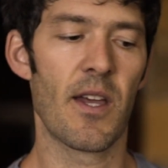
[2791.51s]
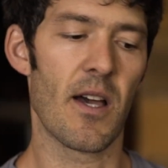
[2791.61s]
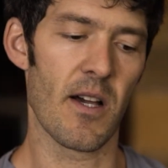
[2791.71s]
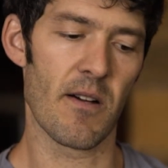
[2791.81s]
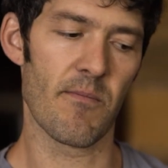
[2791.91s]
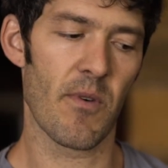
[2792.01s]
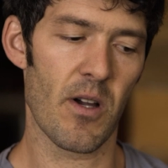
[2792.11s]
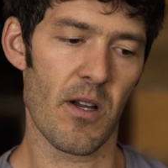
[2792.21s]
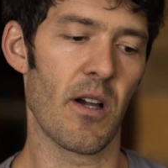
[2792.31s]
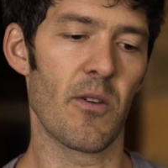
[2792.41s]

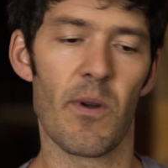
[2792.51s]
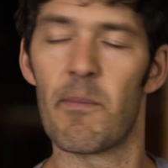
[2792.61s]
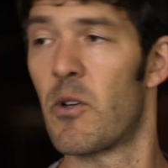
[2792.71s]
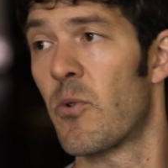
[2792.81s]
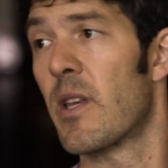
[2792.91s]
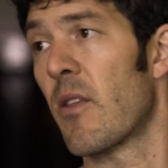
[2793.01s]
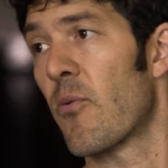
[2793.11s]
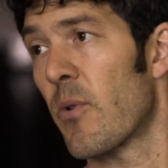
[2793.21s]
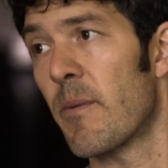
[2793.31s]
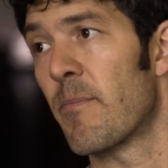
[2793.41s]
other women who are eating
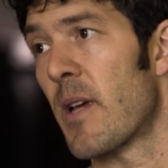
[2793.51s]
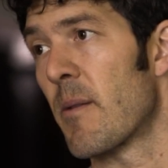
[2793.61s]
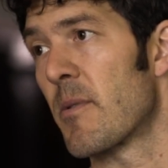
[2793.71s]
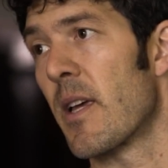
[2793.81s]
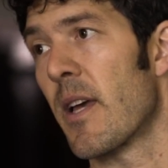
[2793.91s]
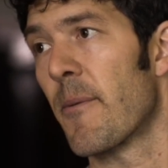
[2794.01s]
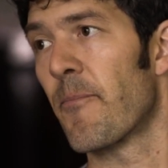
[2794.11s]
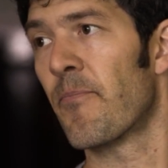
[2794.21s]
3 times a day.